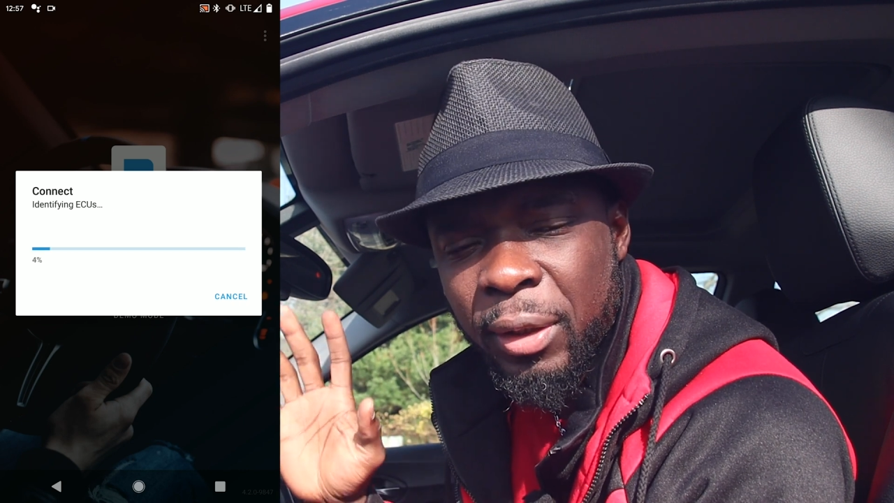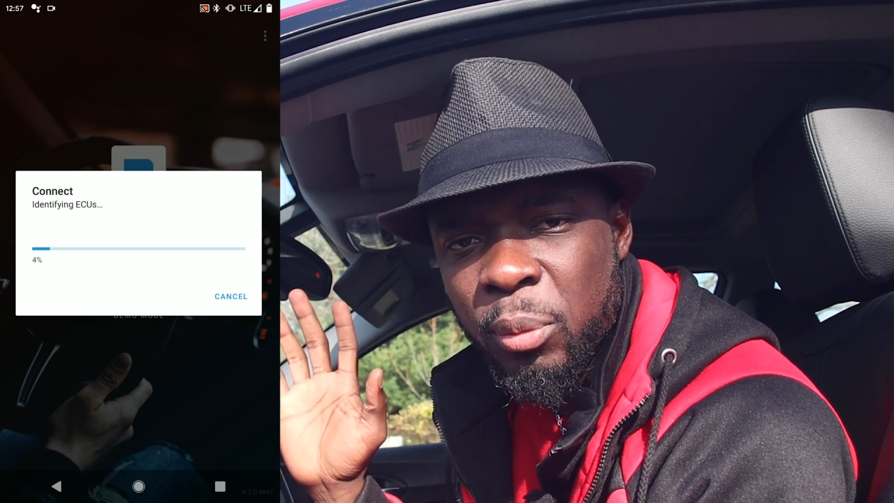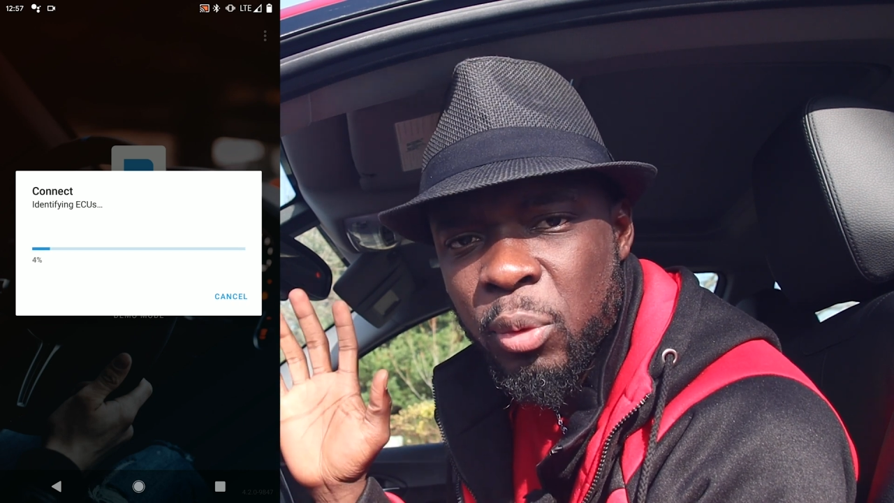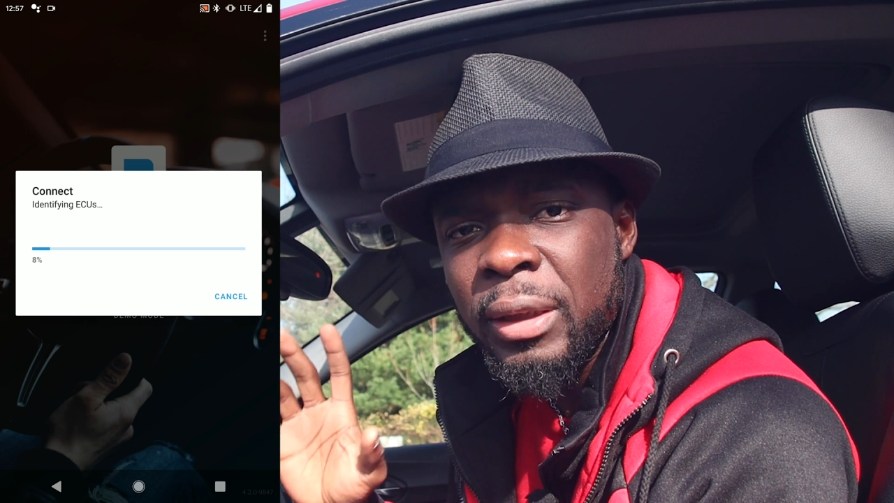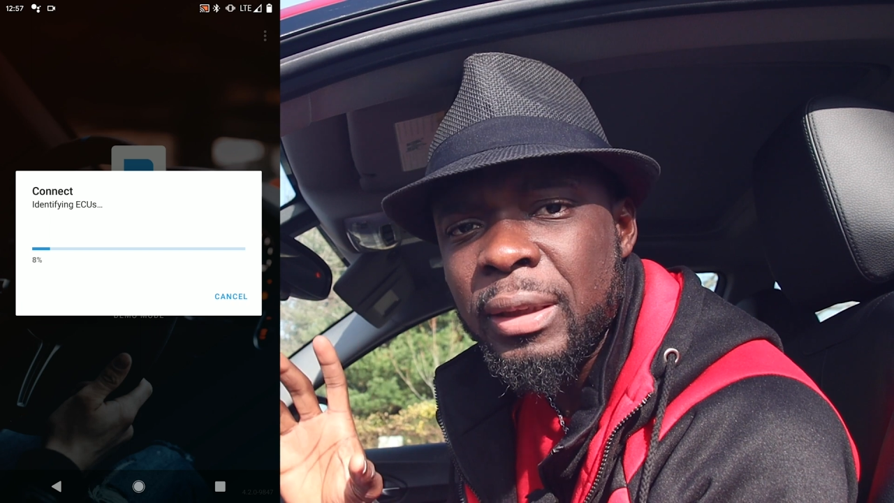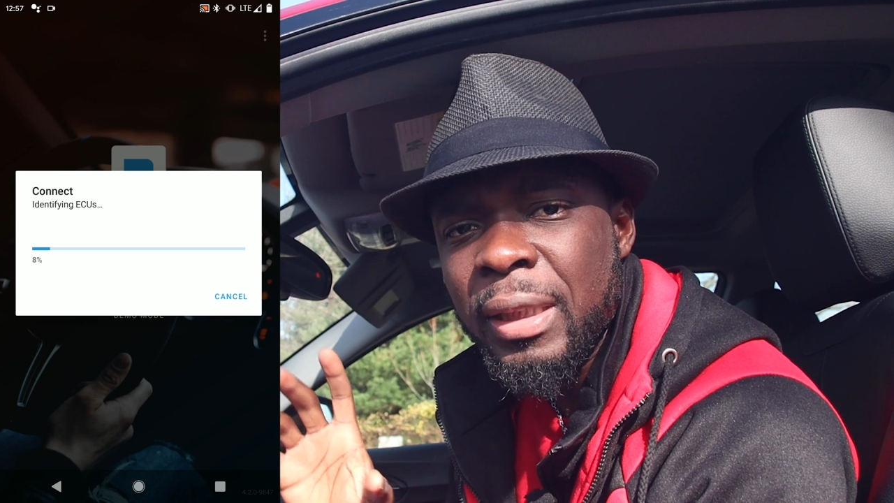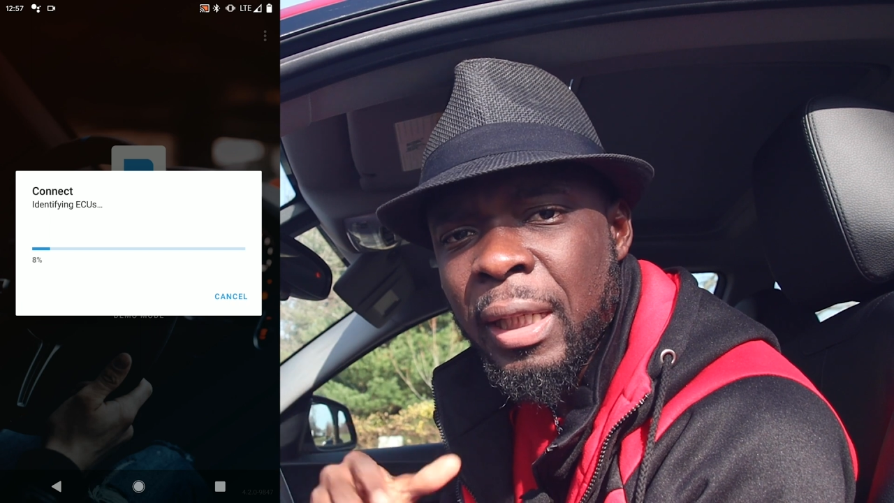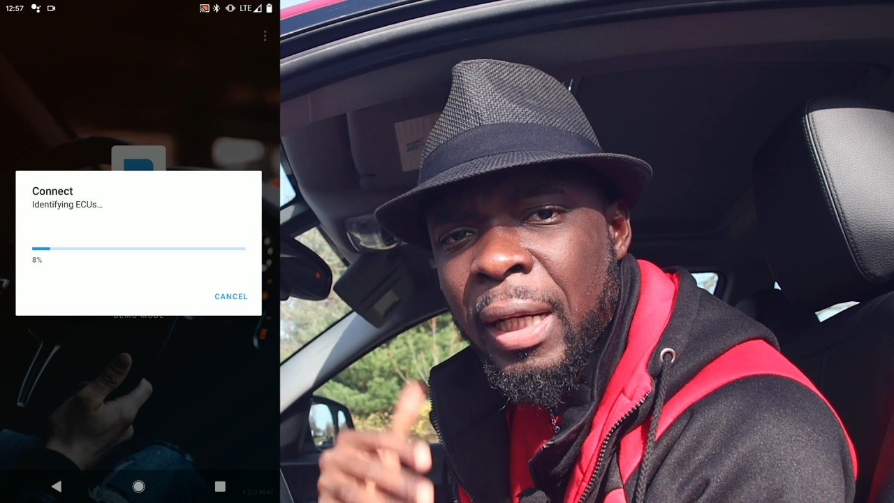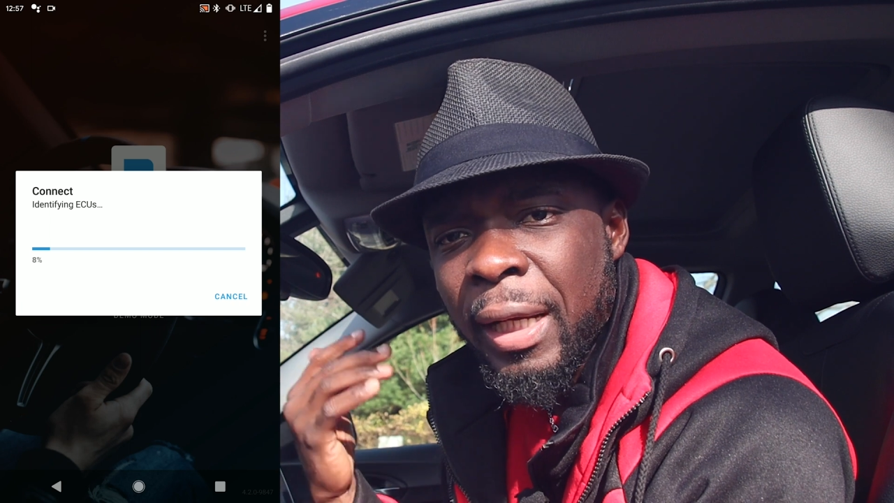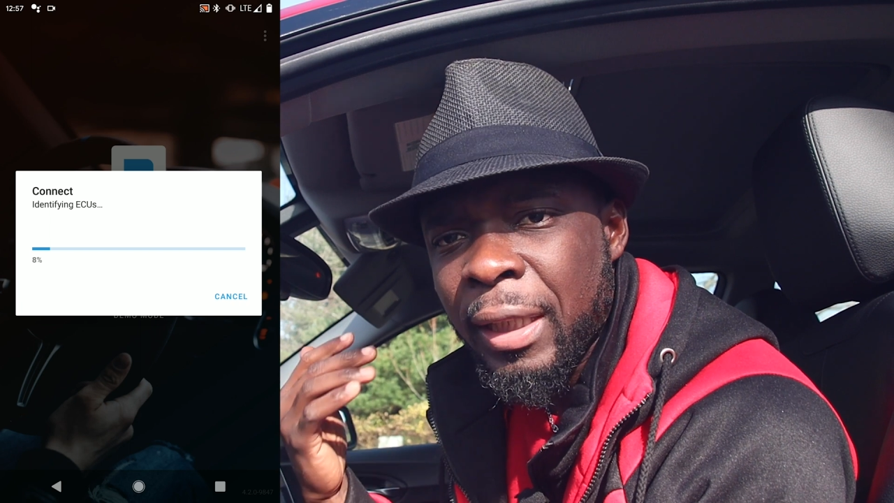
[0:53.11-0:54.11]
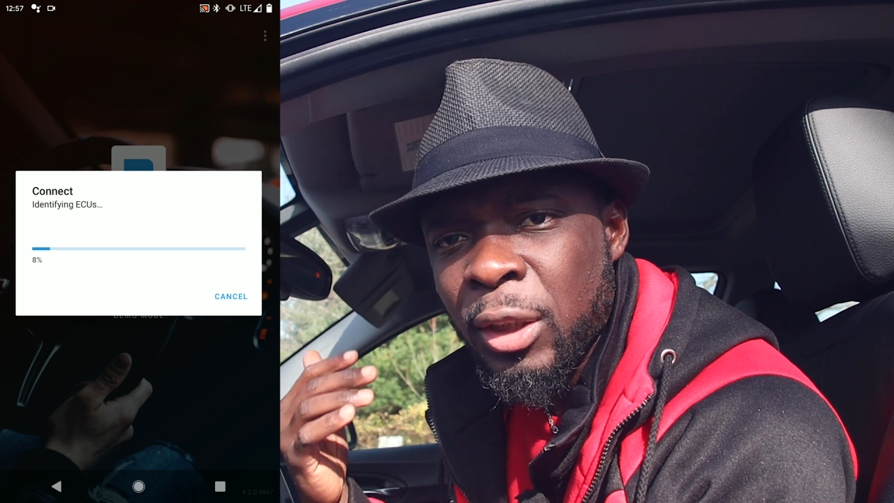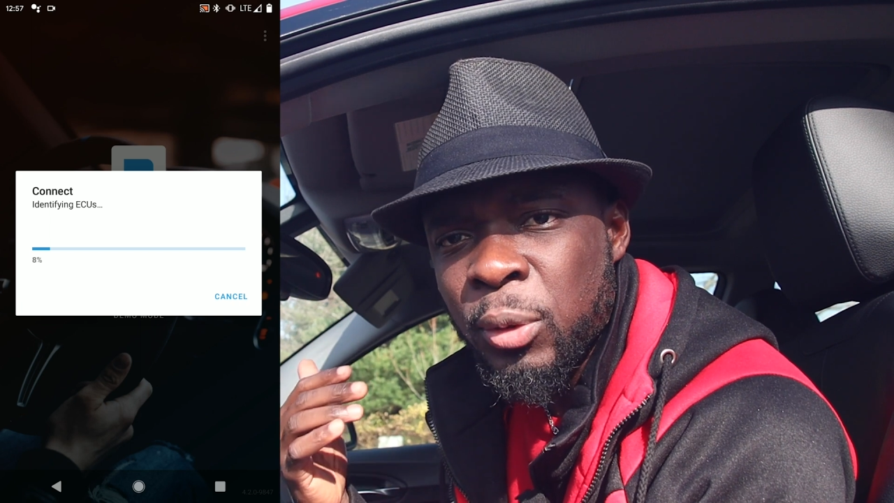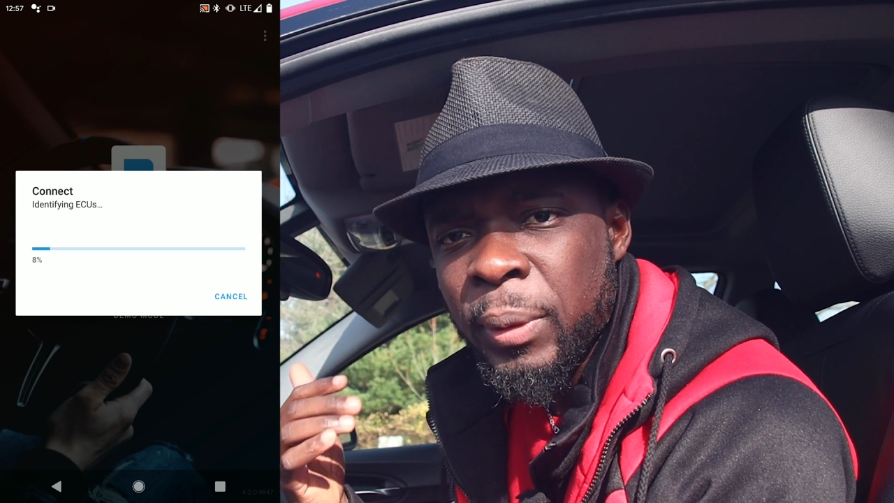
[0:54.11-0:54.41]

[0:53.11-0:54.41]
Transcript: at once and that should